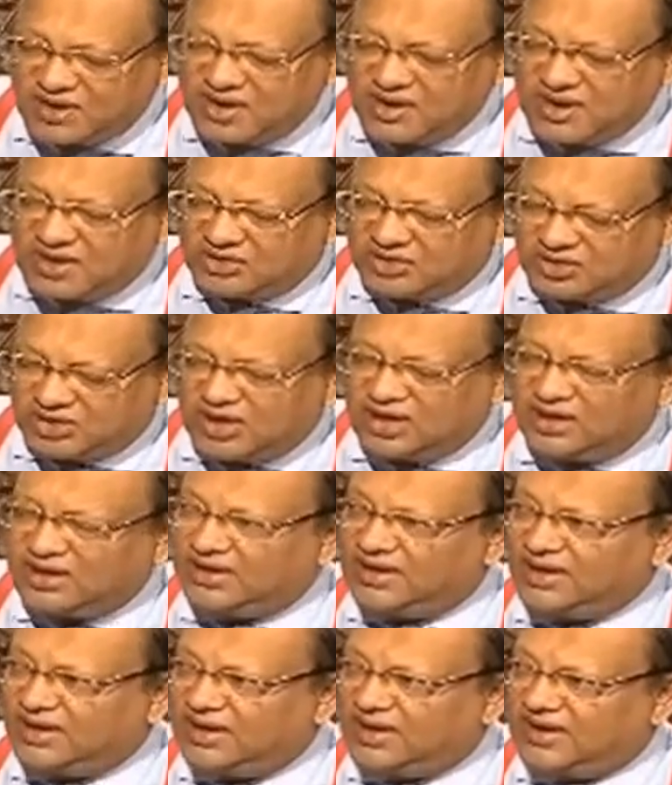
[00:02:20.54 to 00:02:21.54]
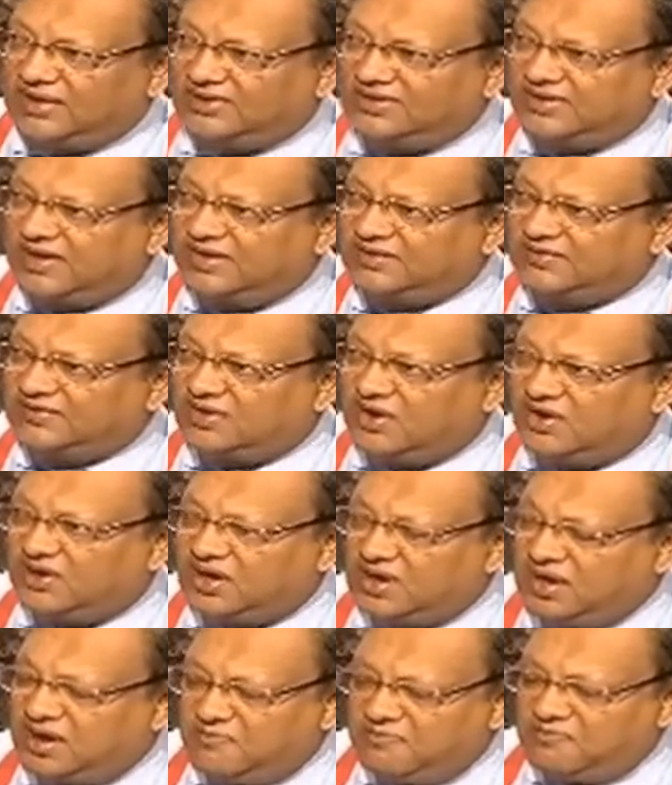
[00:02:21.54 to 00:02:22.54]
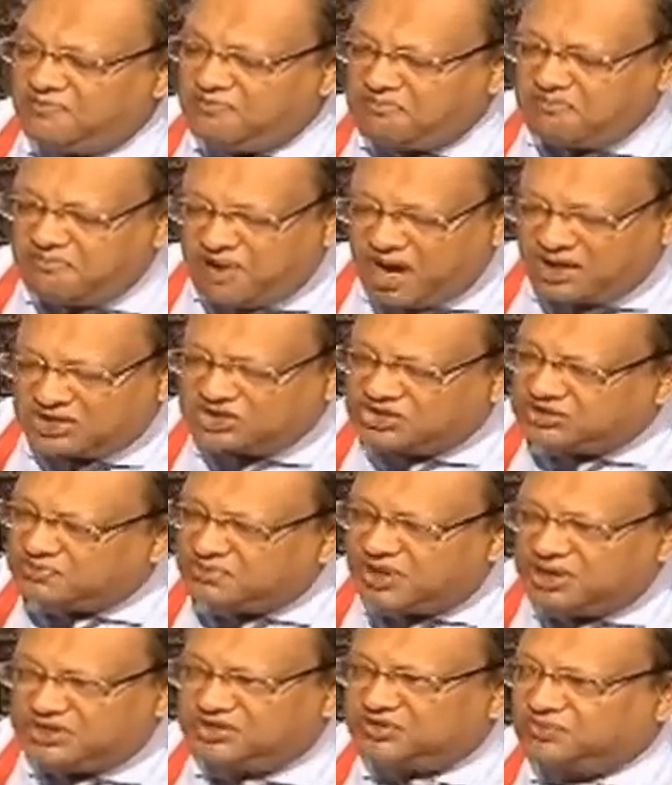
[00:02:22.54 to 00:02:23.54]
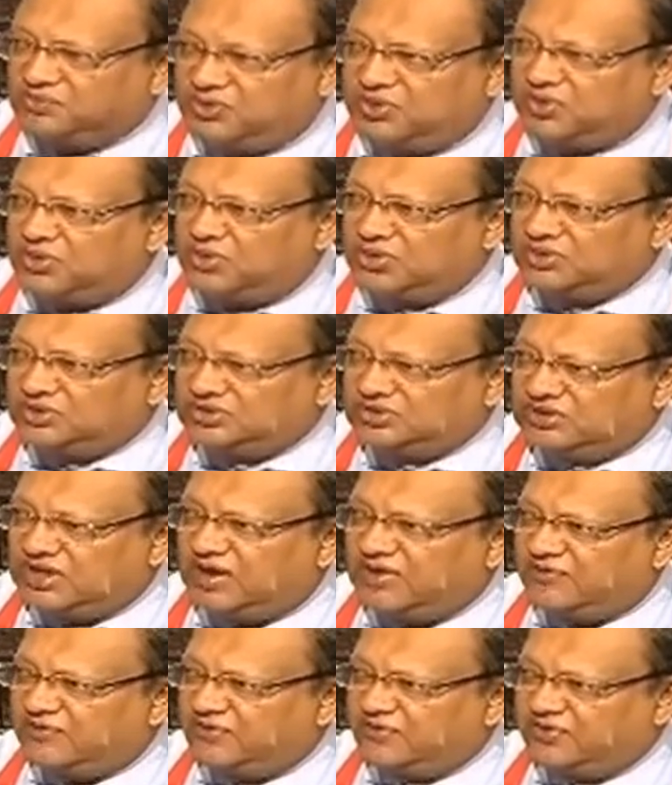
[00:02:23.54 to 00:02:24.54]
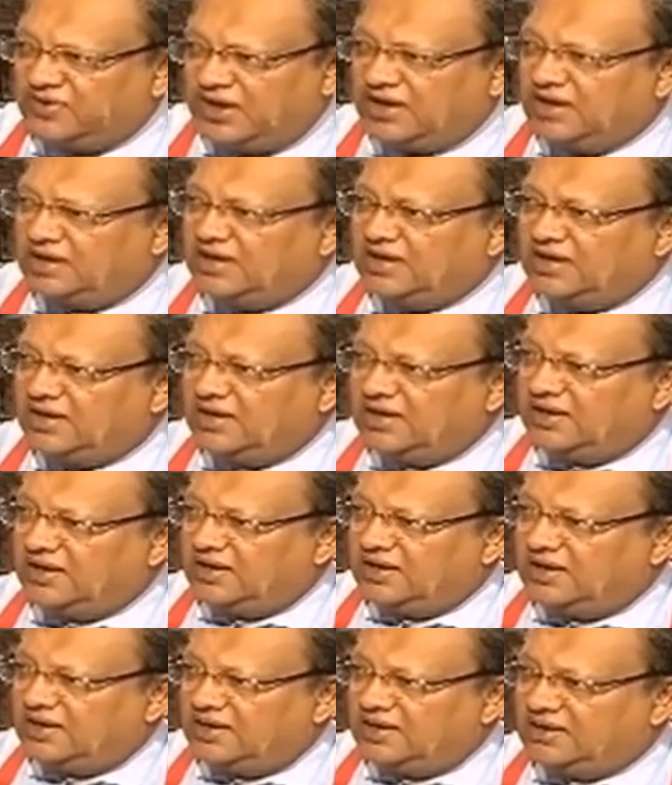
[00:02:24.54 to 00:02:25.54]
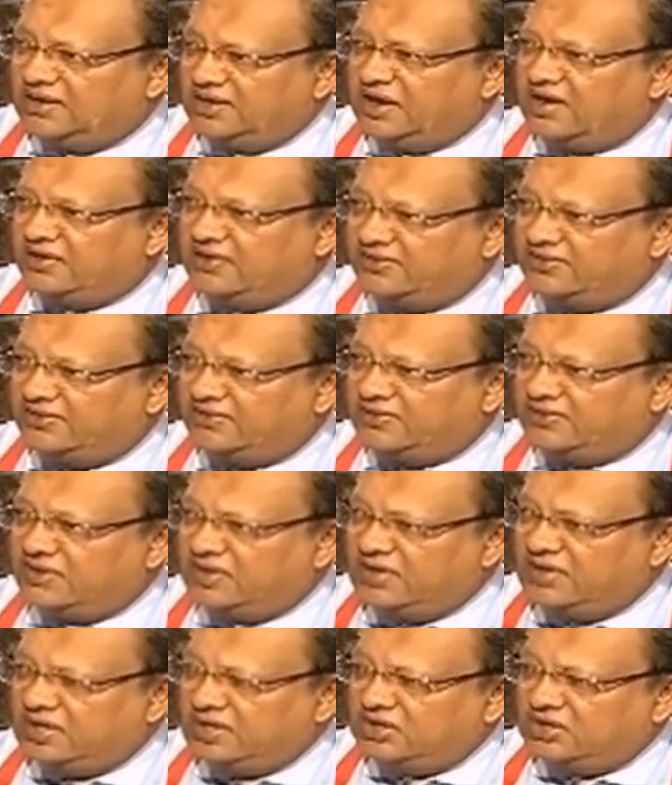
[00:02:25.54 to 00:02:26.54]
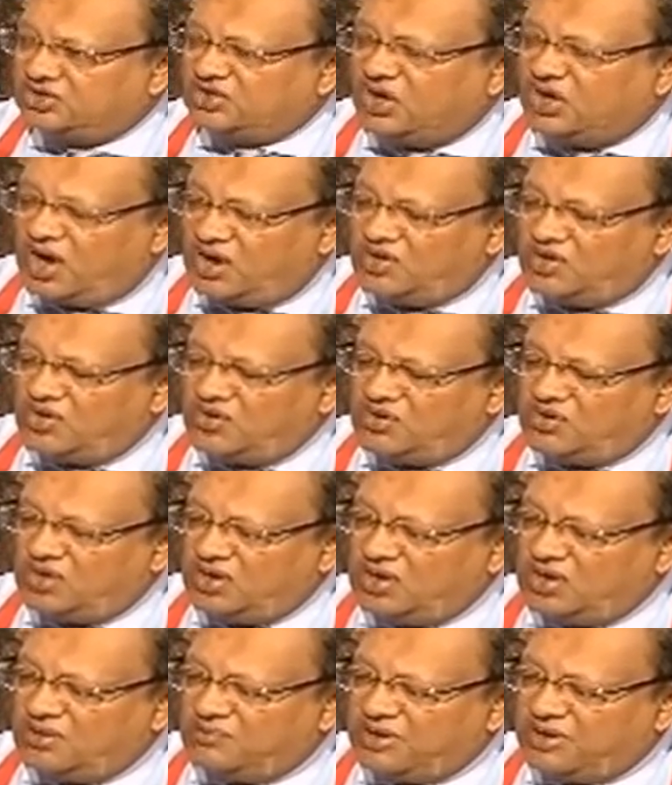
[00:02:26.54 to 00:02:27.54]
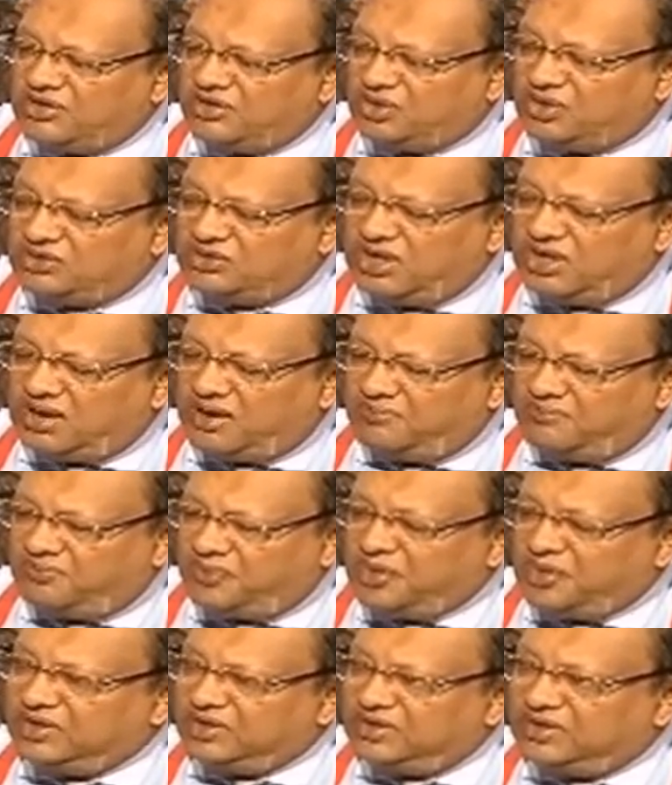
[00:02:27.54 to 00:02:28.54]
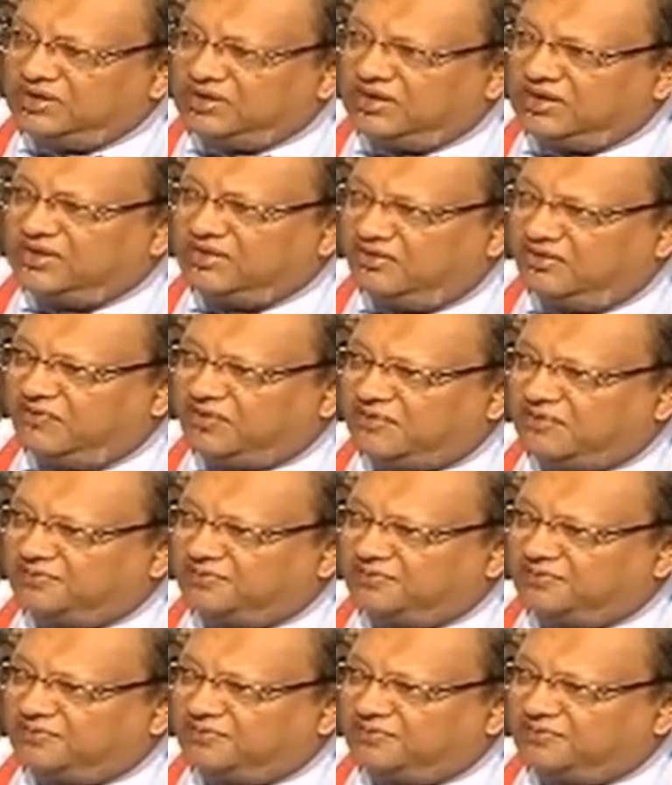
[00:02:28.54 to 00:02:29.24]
Sri Lankan Airlines has got much more staff than the others. So how do you, but those are politically driven.